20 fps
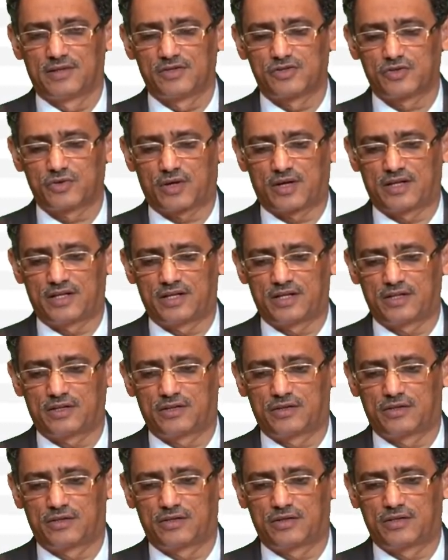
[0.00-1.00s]
So I need
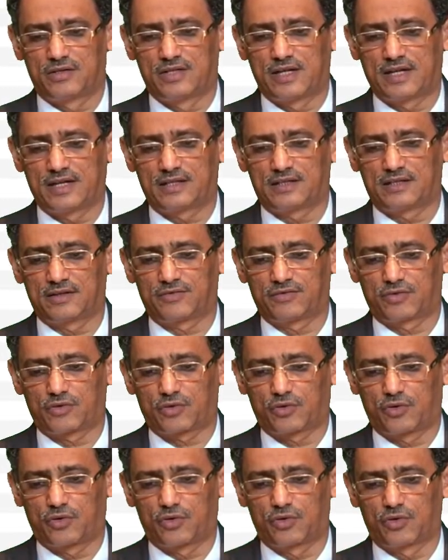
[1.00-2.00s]
data
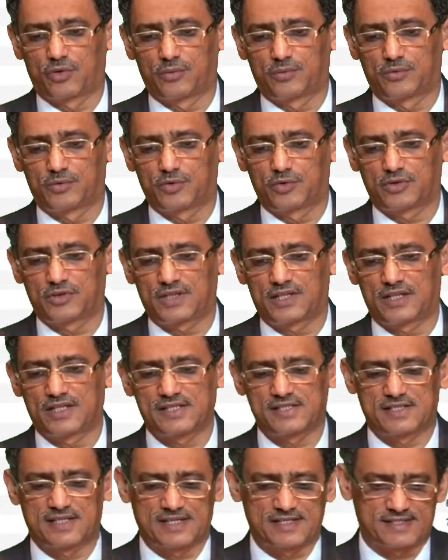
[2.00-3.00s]
for column total
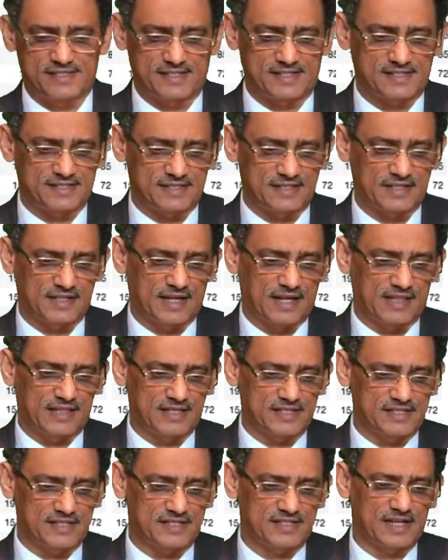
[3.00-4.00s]
is than 60. And
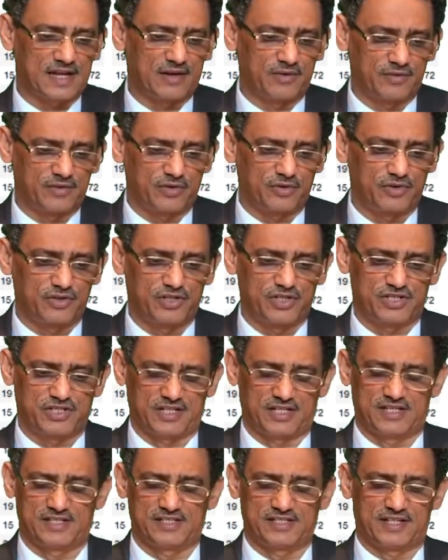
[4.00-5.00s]
this is how the
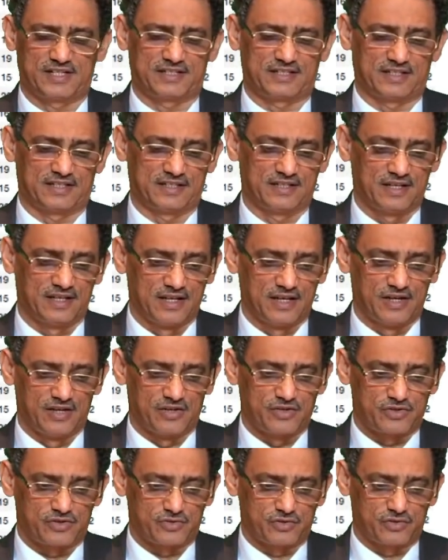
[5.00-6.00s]
condition is written.
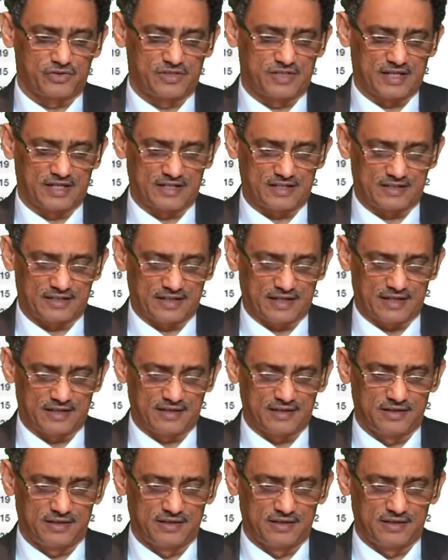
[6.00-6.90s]
So data